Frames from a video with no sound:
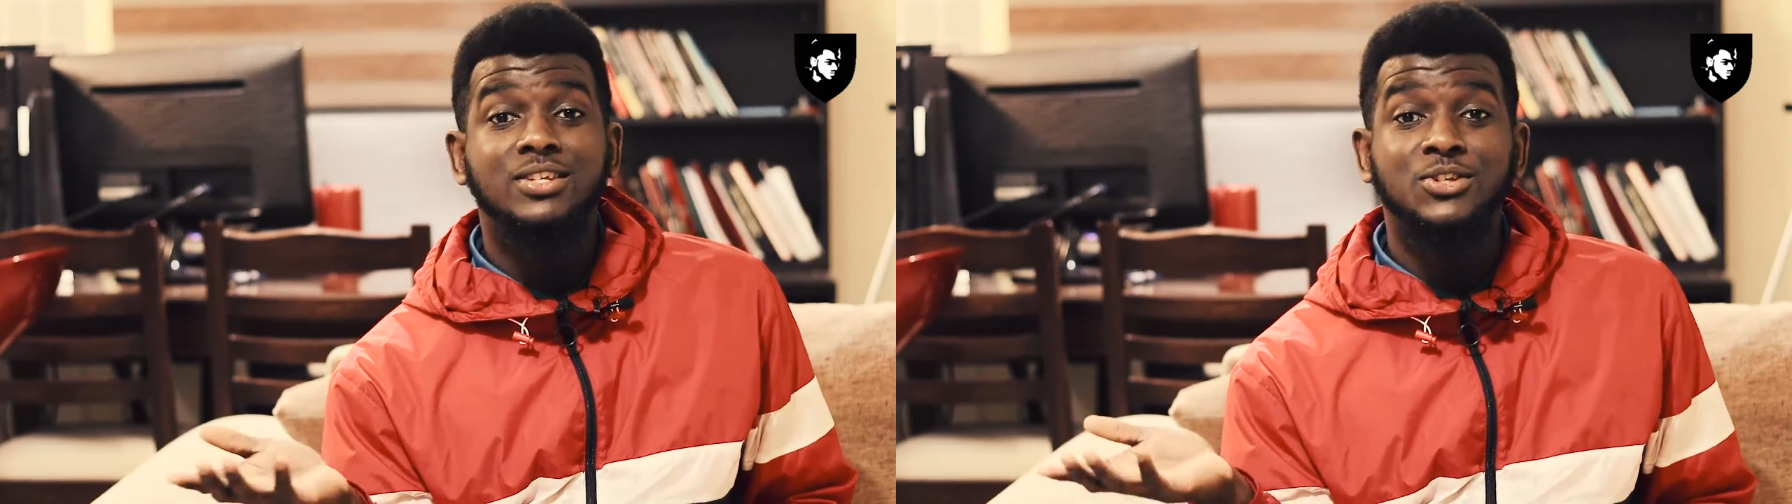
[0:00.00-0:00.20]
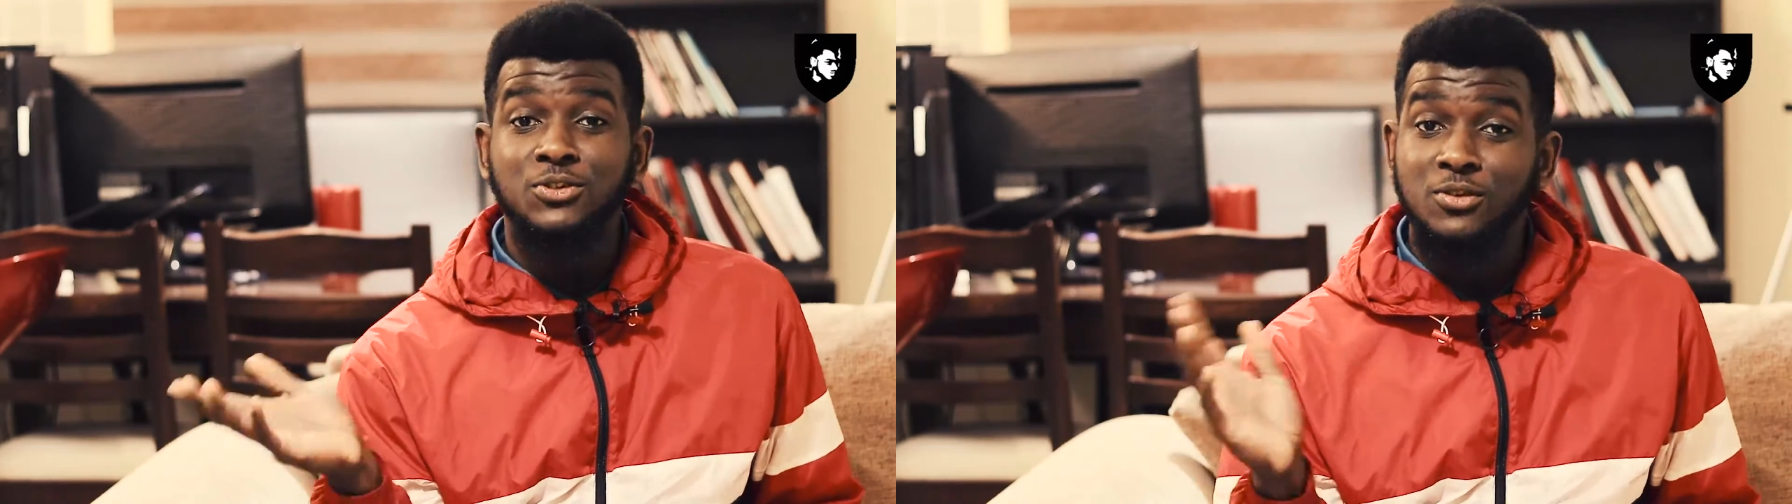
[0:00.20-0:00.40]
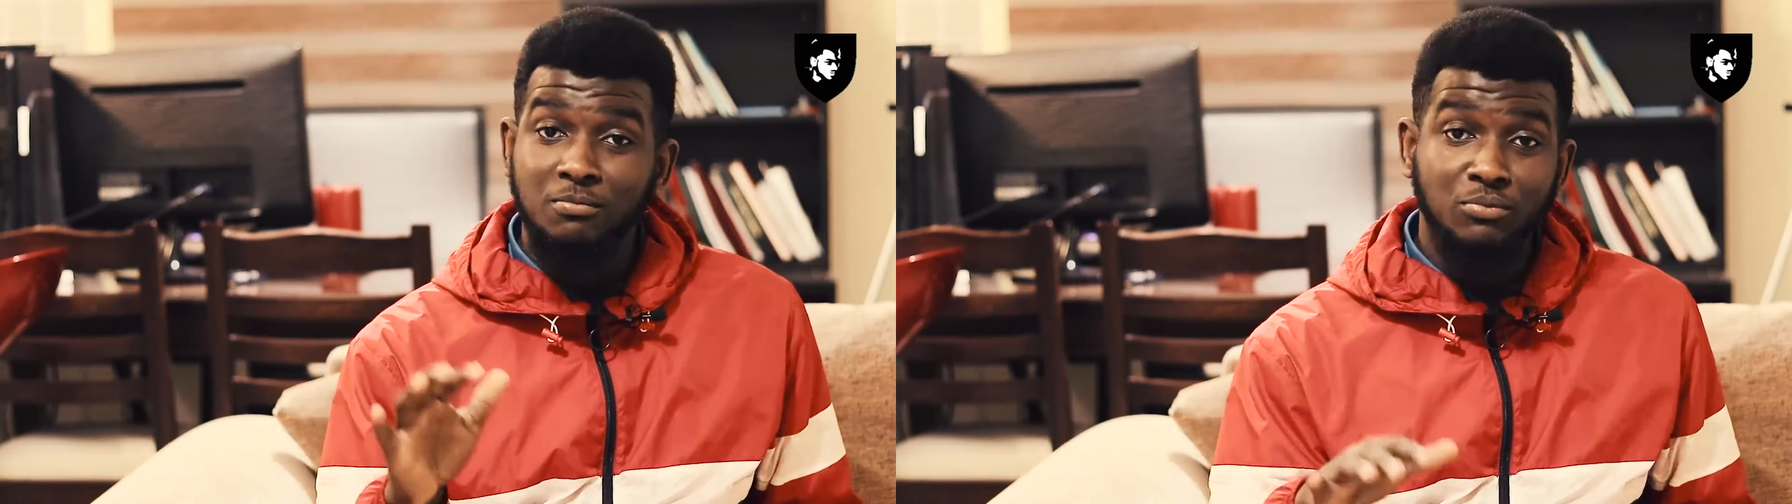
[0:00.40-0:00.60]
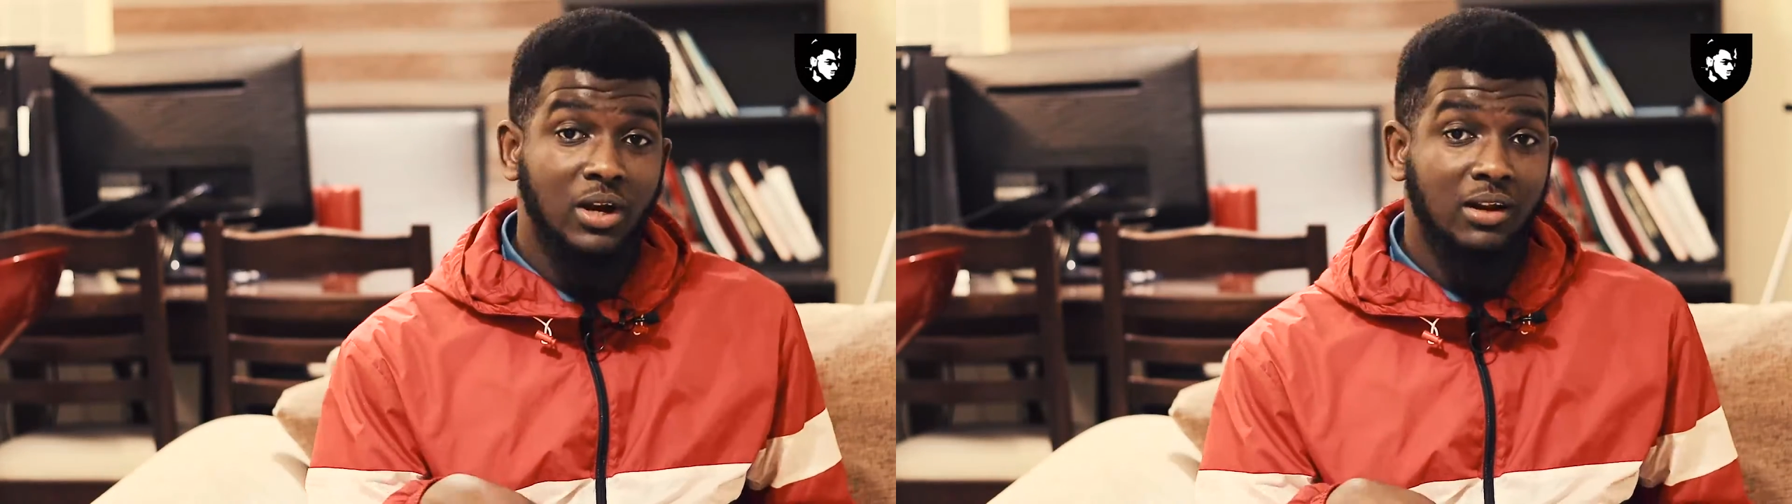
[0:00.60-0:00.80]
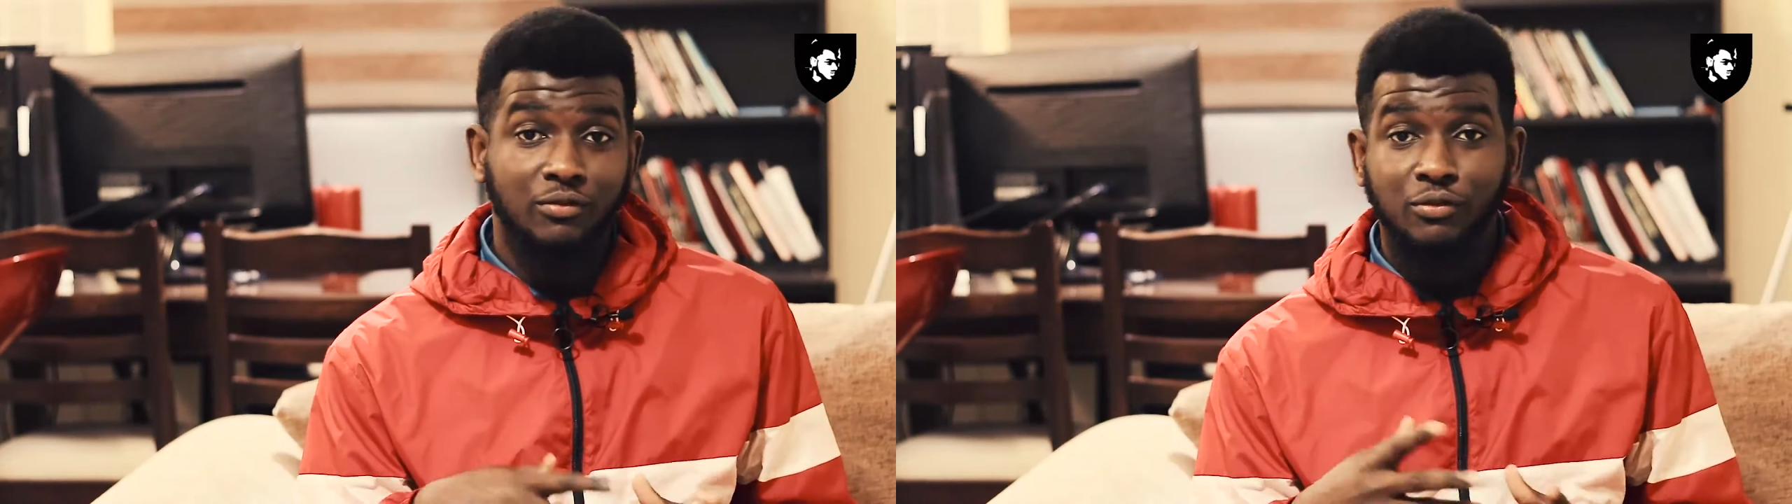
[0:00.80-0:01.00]

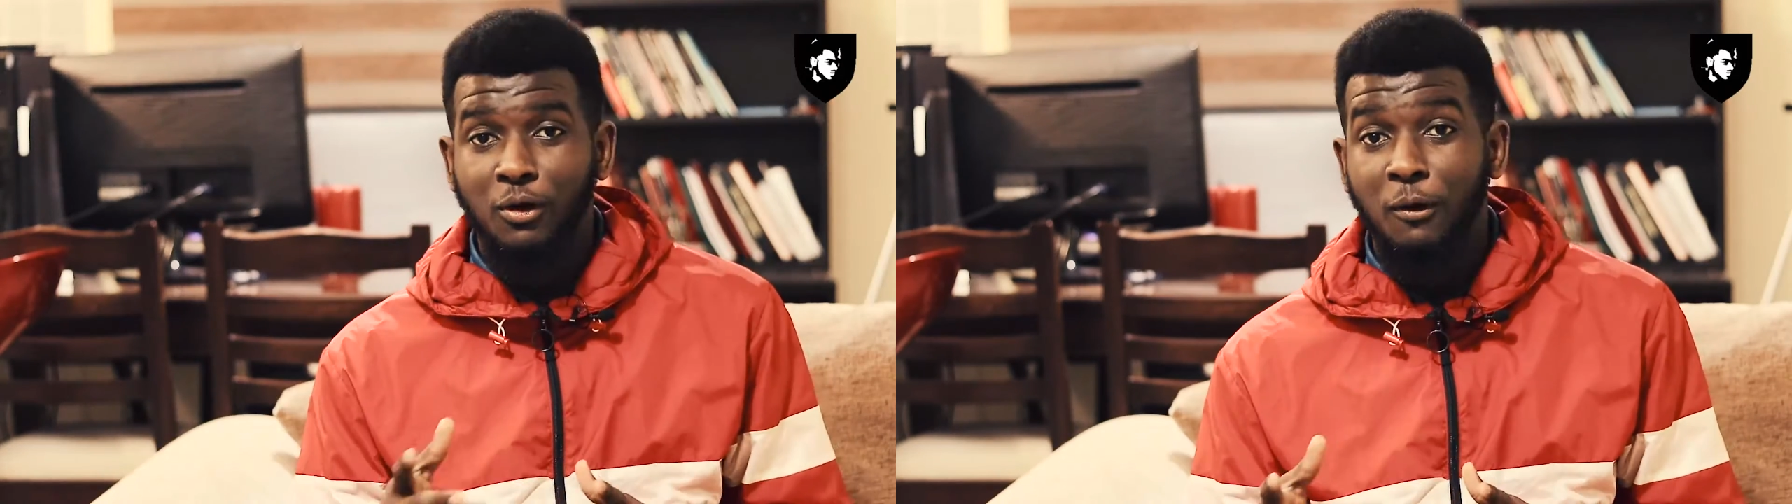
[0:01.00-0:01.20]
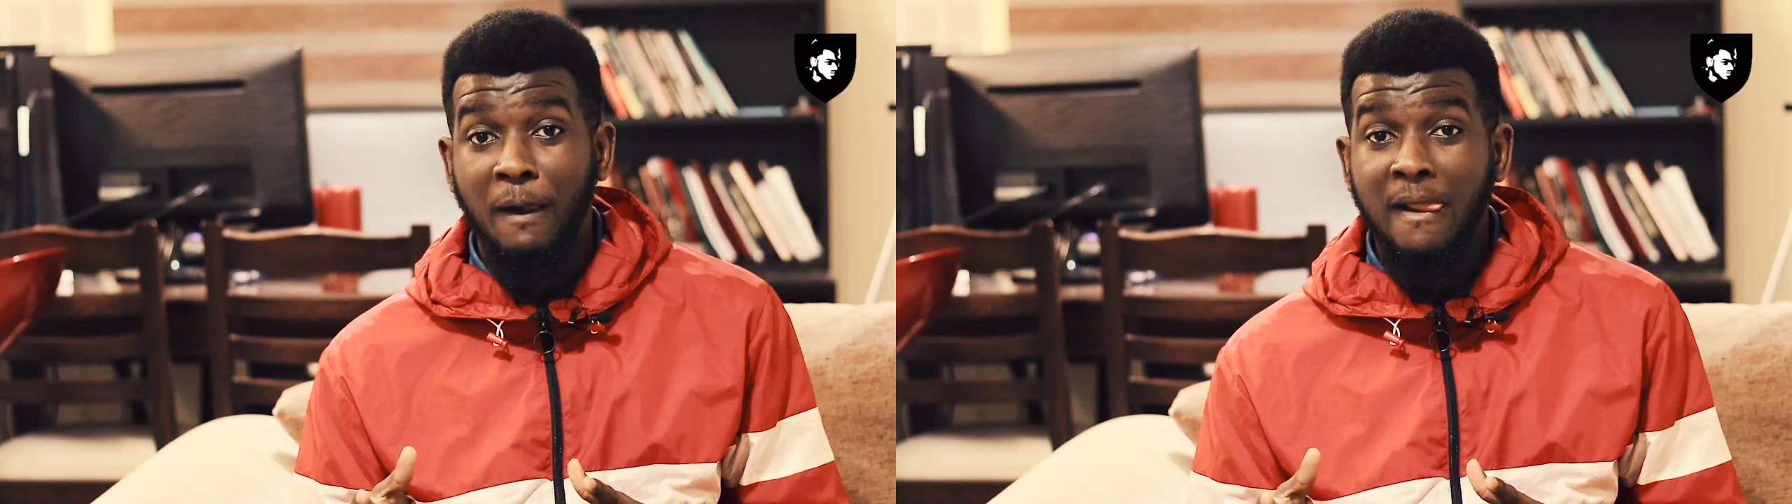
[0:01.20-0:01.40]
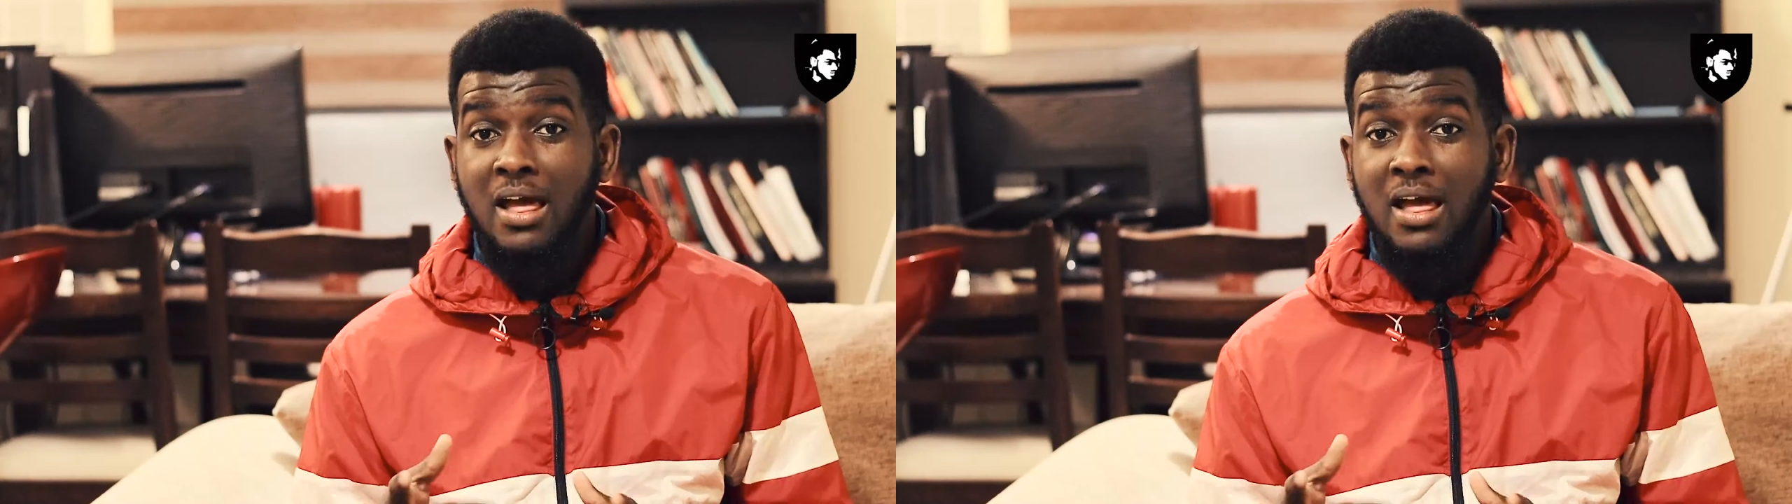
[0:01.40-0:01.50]
stumble and fall,